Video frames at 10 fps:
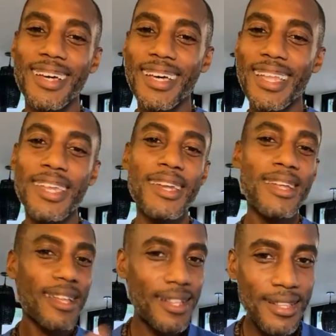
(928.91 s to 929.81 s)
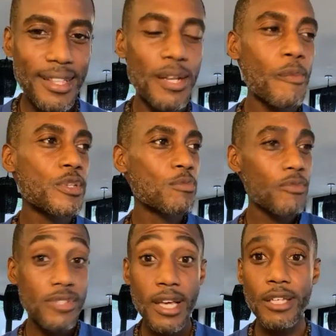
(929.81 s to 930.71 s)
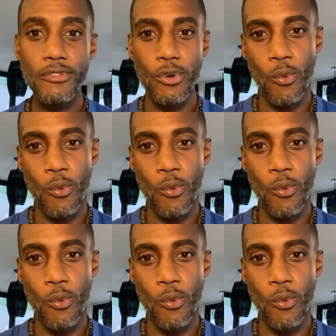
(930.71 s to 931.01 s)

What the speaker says: And then it was smooth sailing for a